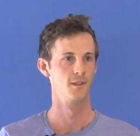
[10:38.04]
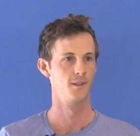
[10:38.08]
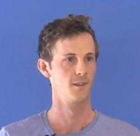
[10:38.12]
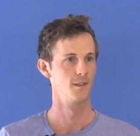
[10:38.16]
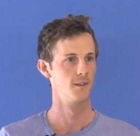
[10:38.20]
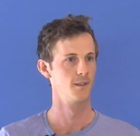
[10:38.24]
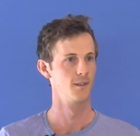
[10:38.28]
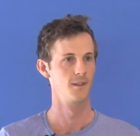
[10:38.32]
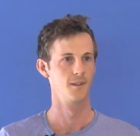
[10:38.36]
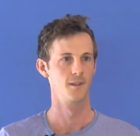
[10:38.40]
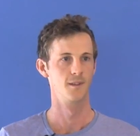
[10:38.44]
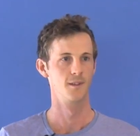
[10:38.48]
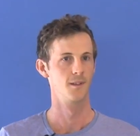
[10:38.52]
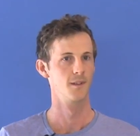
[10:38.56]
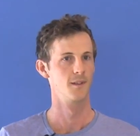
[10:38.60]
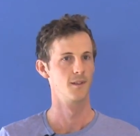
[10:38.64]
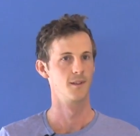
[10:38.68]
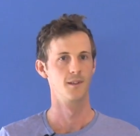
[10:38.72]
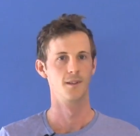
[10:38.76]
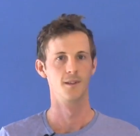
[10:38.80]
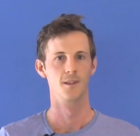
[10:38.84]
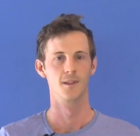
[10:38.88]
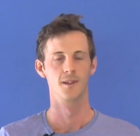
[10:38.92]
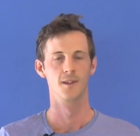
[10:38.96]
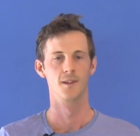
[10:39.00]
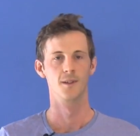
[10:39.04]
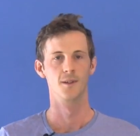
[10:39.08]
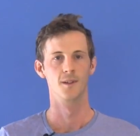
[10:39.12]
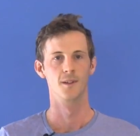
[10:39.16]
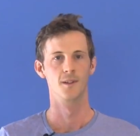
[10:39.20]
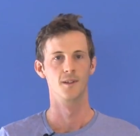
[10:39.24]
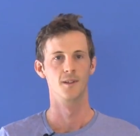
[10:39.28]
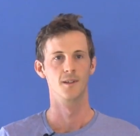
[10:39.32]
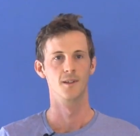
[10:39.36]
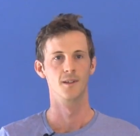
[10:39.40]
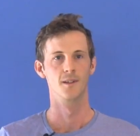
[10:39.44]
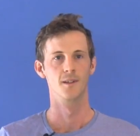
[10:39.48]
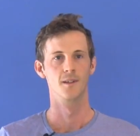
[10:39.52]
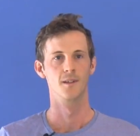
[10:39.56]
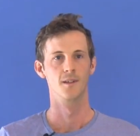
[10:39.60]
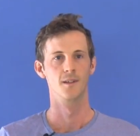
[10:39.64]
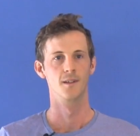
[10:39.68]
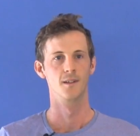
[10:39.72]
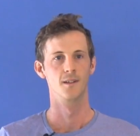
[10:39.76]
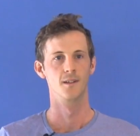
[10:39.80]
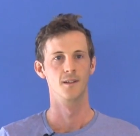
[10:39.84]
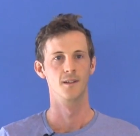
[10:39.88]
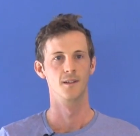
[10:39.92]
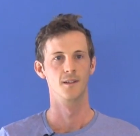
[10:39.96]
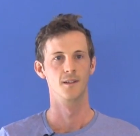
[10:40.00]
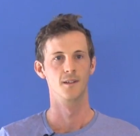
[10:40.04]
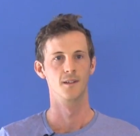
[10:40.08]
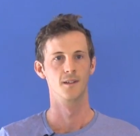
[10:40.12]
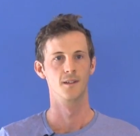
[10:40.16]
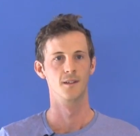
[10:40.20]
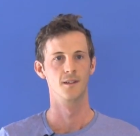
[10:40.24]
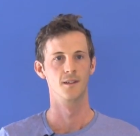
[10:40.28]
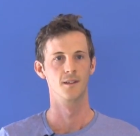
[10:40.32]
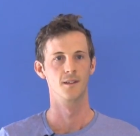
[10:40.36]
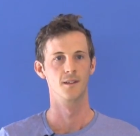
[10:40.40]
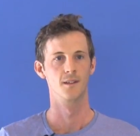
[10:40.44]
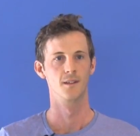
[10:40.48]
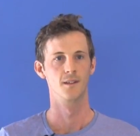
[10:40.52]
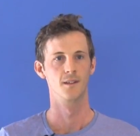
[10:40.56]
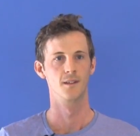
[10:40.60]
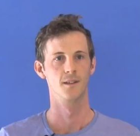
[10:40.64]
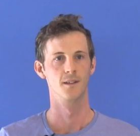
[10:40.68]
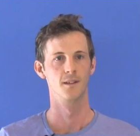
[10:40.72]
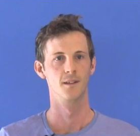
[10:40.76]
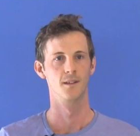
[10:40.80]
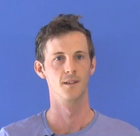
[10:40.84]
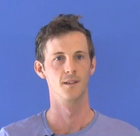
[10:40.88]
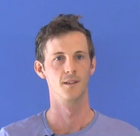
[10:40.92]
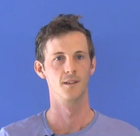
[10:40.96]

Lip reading: No one is speaking in this clip.